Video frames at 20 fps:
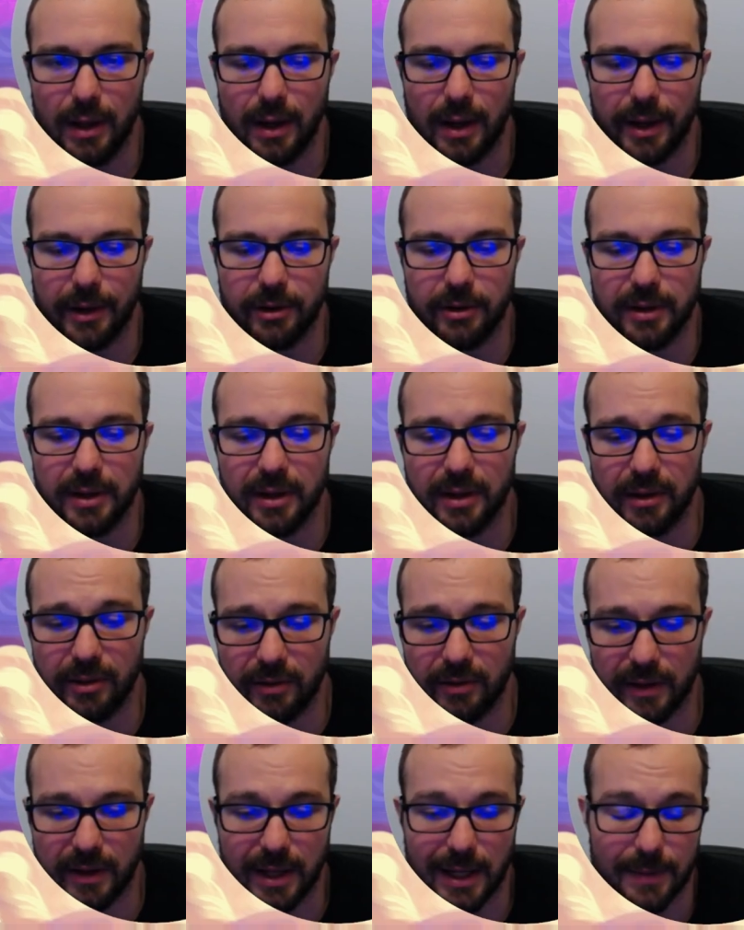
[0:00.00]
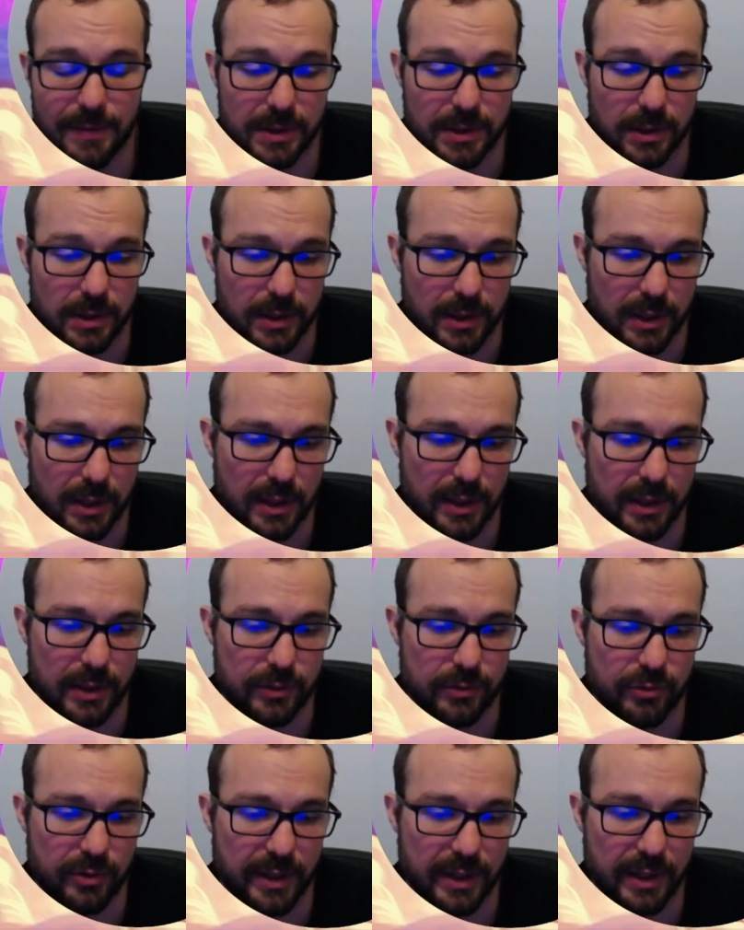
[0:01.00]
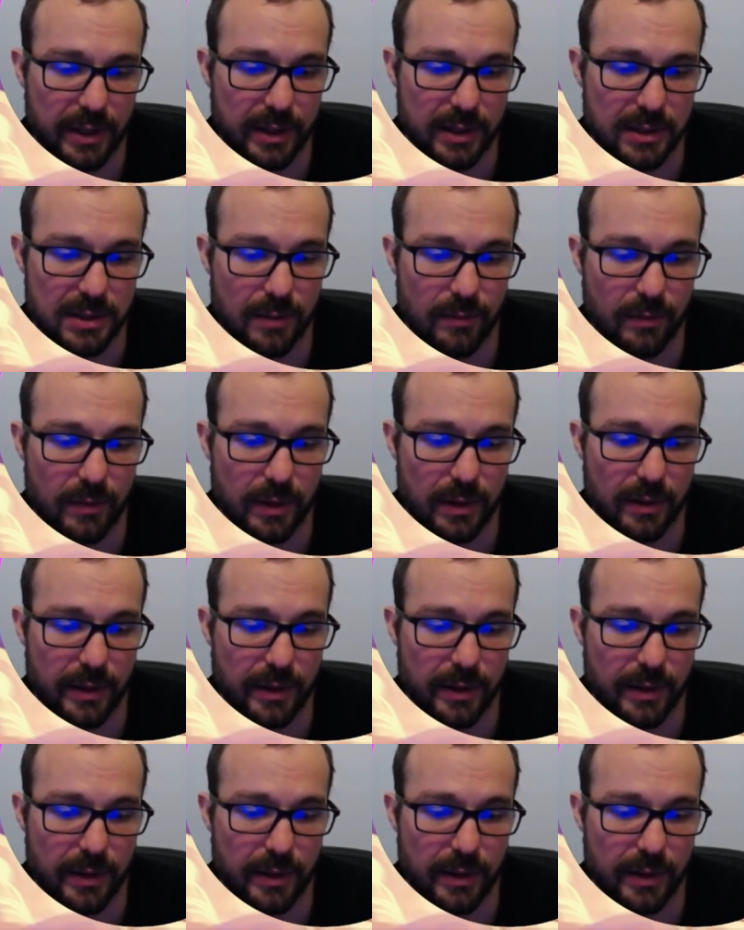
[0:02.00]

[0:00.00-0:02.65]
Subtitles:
I could kiss the Captain Hook and try and hit something,